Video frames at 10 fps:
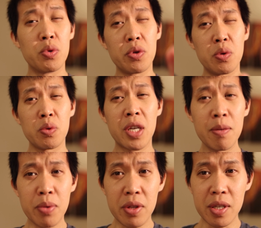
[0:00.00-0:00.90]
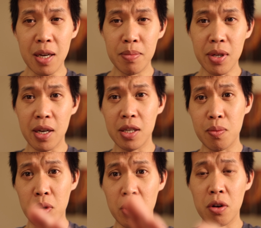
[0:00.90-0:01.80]
We'll keep with the same
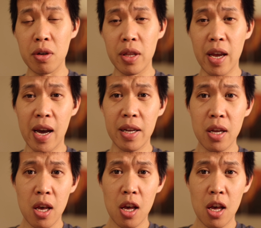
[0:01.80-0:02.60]
settings. We're currently at